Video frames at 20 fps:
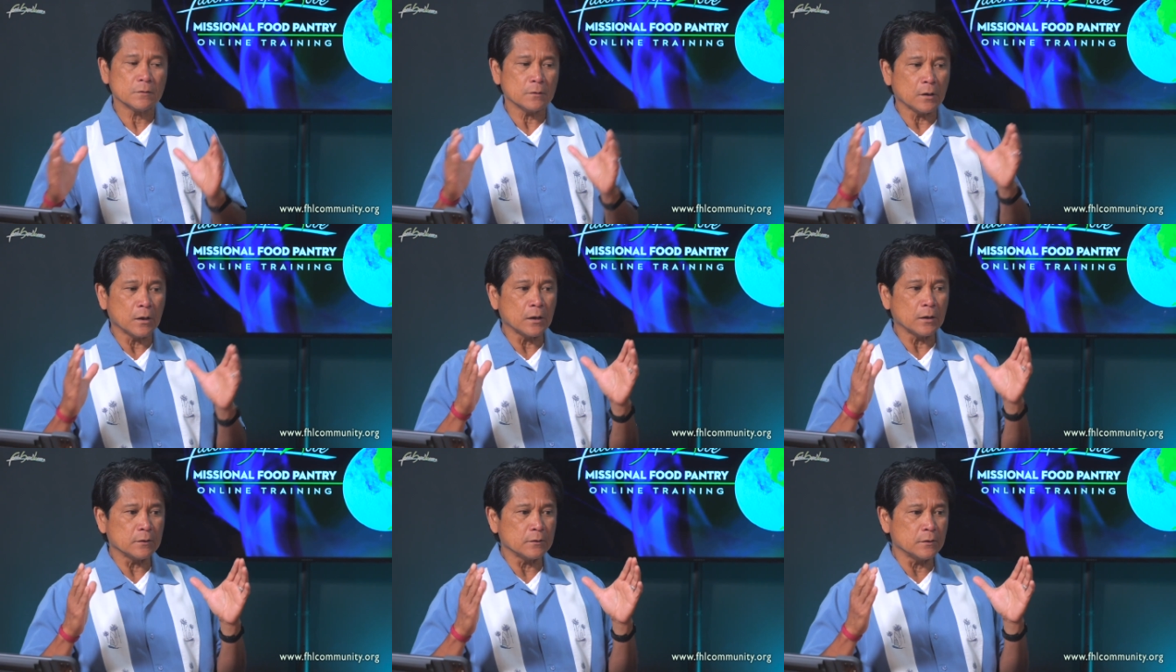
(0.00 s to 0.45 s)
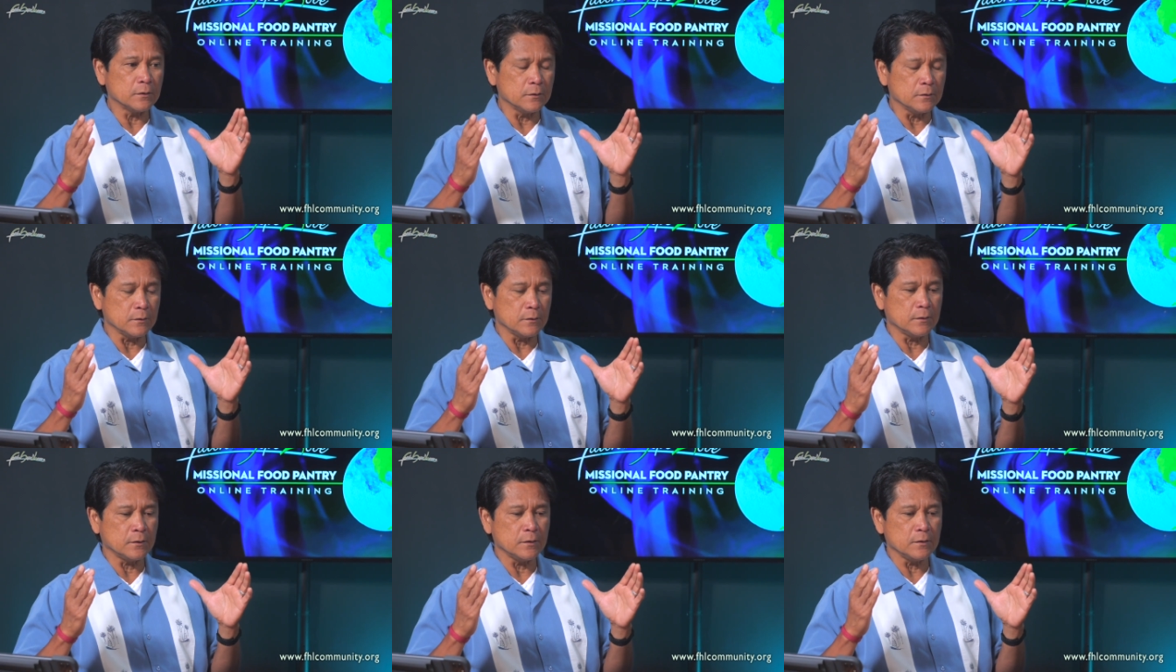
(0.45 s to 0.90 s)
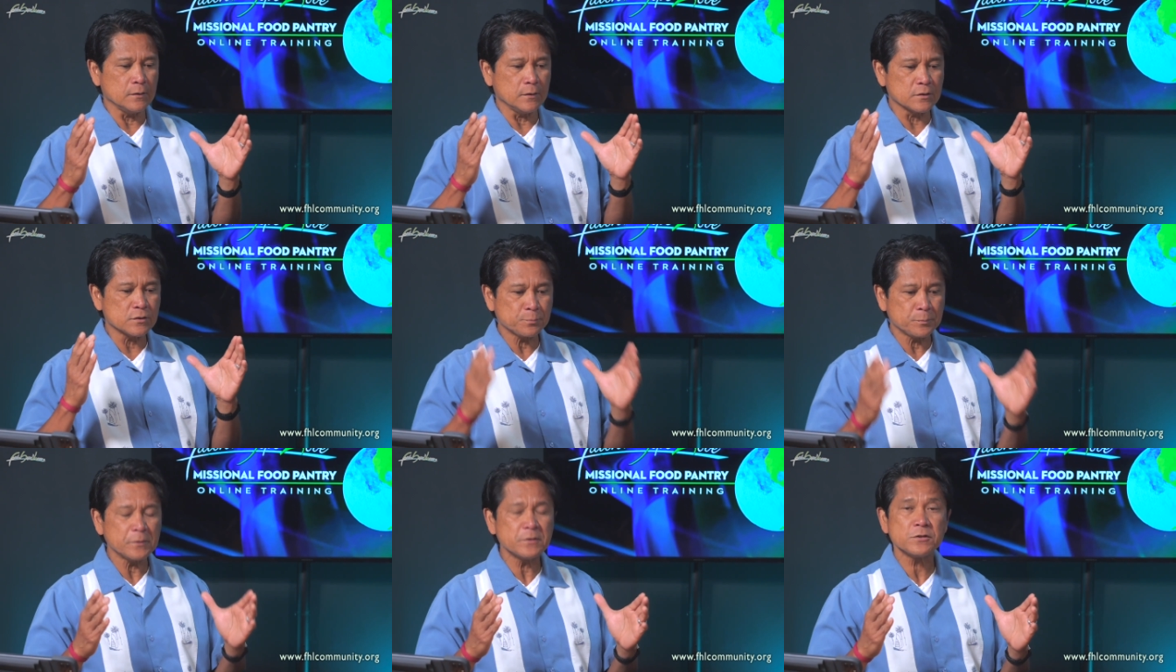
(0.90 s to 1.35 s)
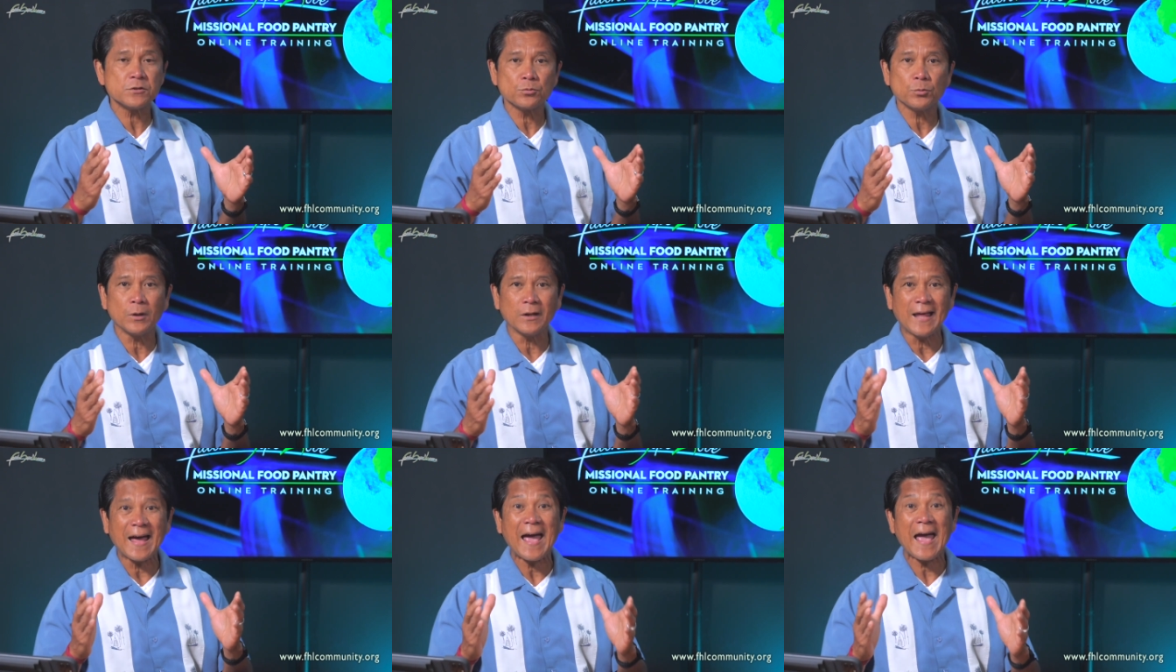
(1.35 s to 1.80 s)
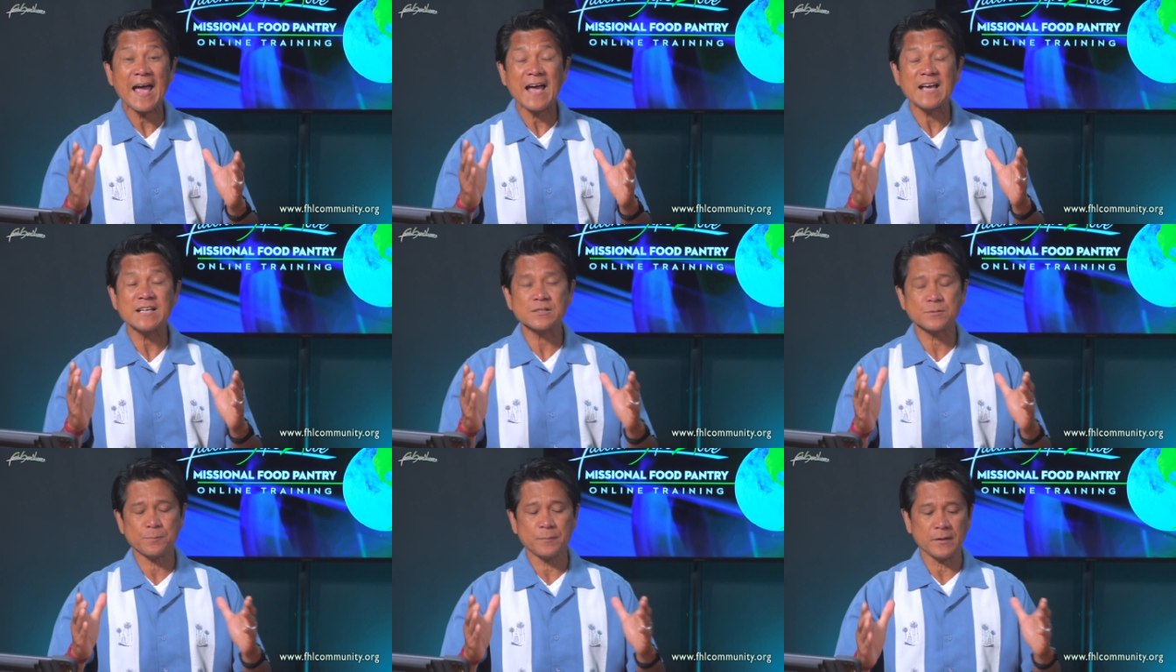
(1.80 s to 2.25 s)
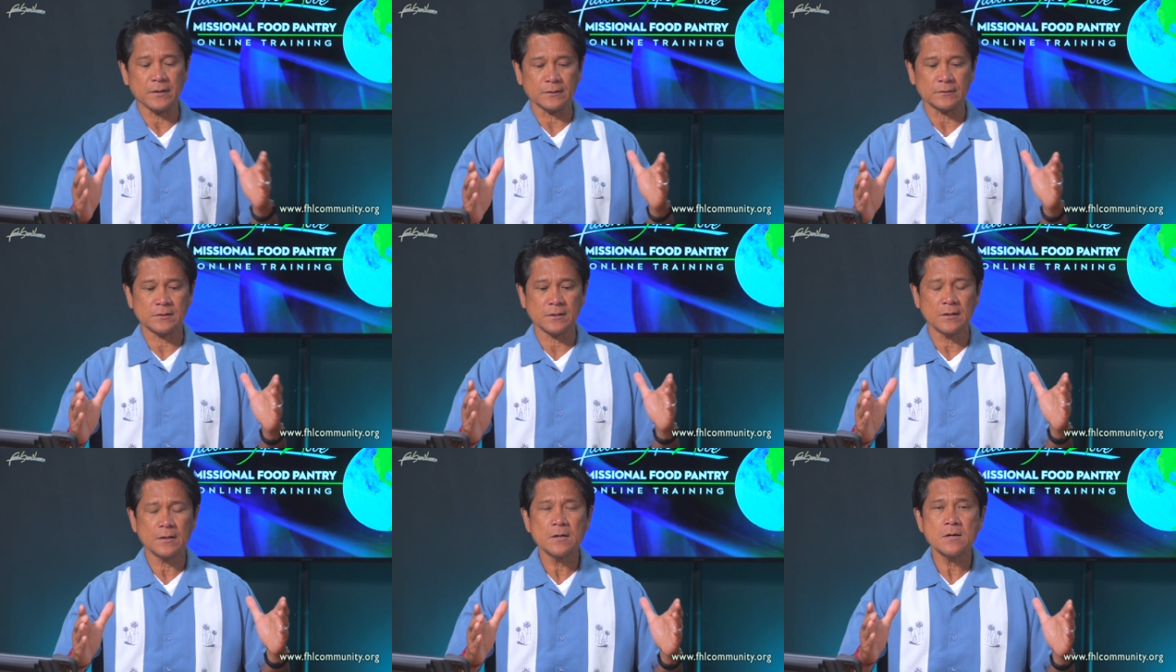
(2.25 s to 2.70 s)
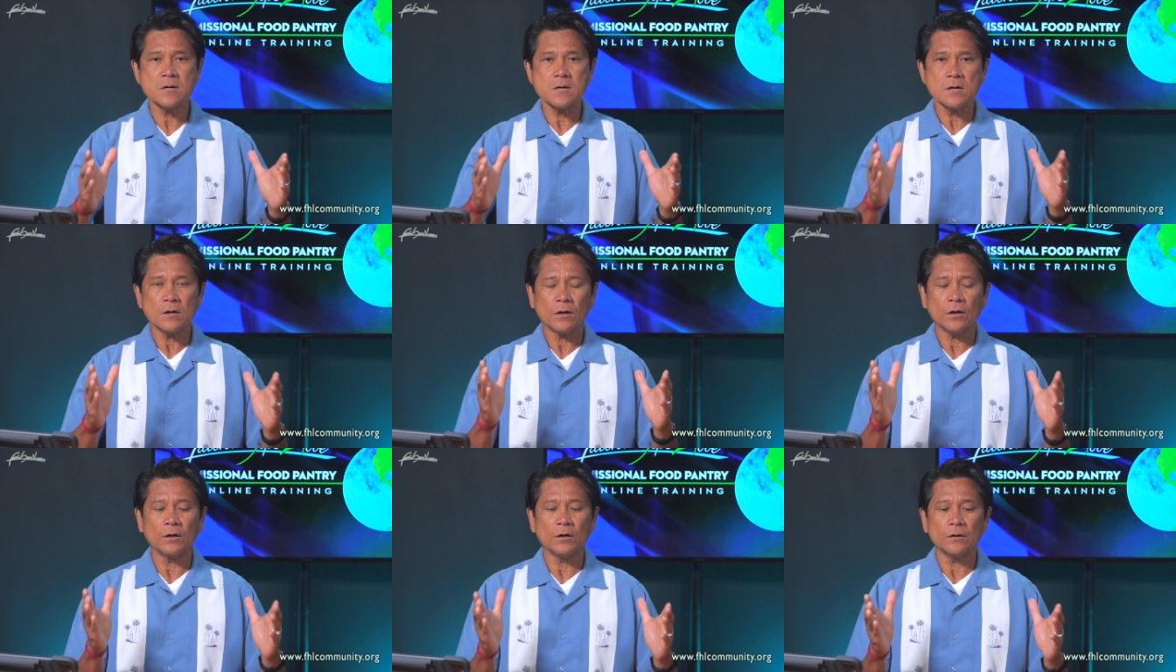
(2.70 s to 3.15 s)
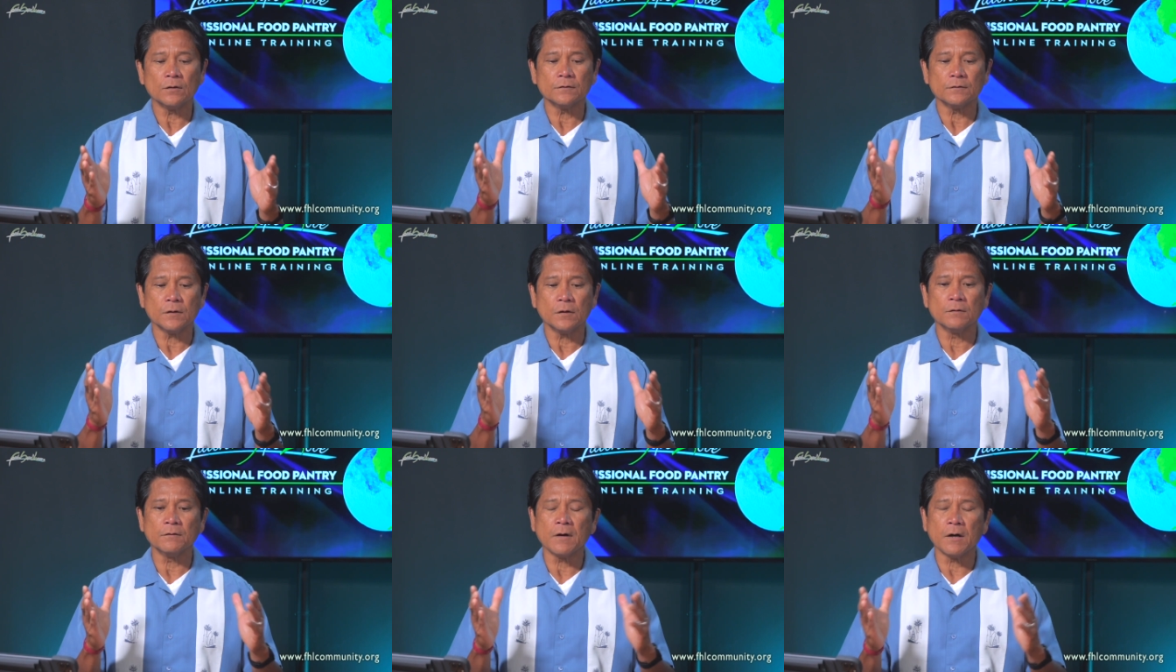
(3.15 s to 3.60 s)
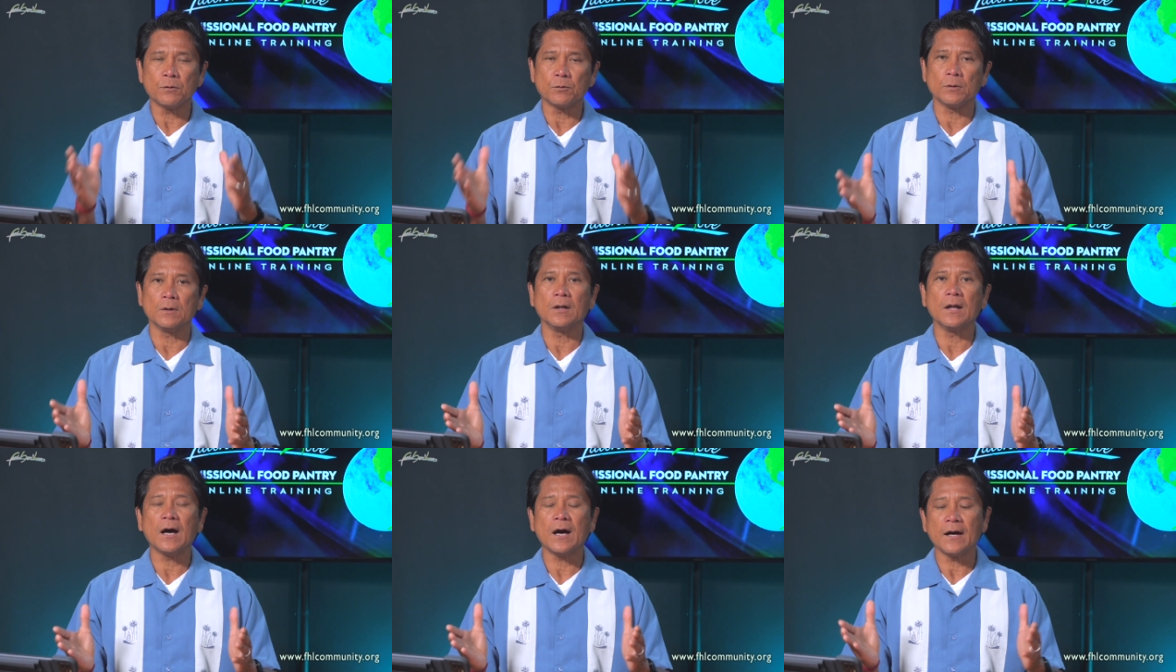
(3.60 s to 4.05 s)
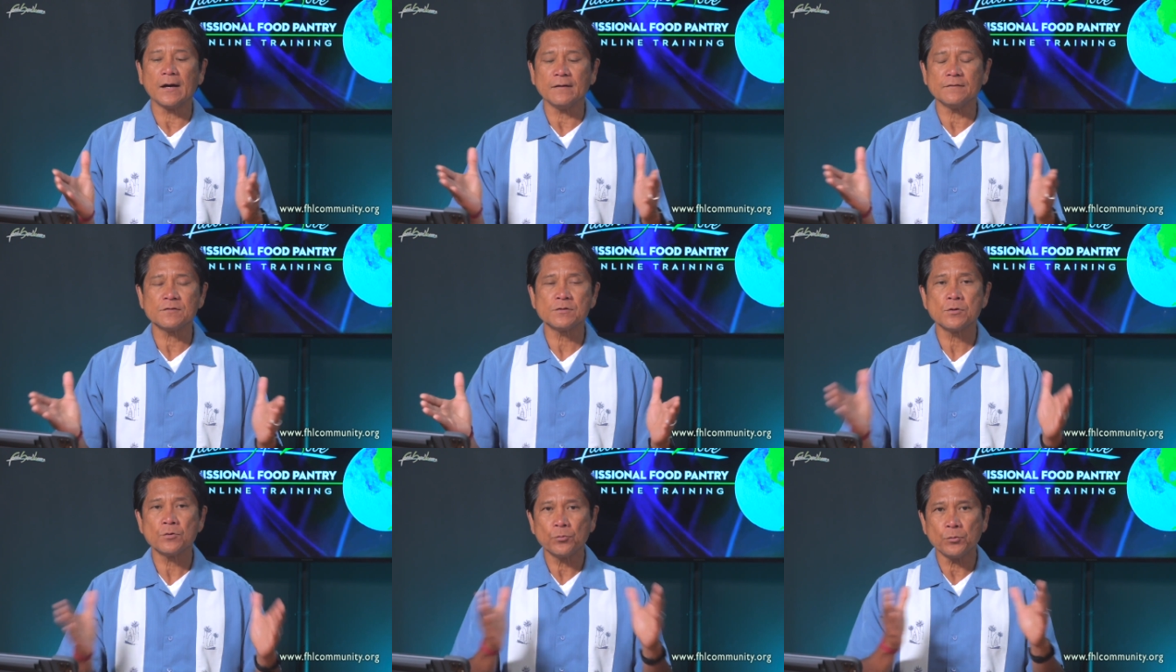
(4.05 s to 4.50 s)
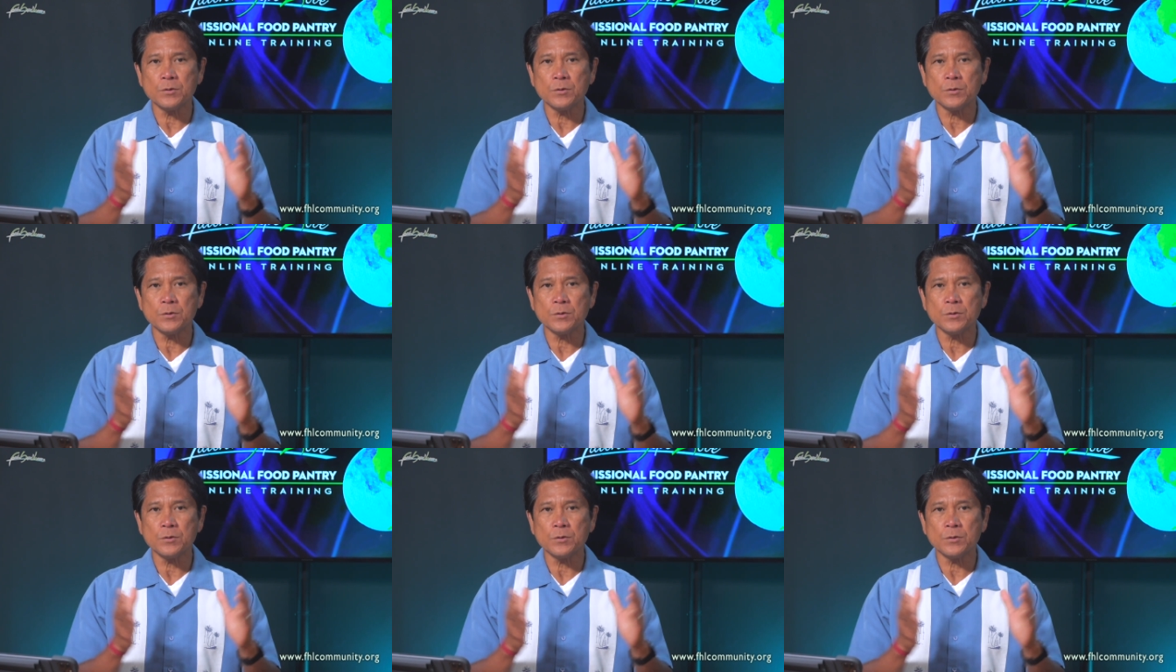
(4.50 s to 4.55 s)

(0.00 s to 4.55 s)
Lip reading: the spiritual aspect of our lives,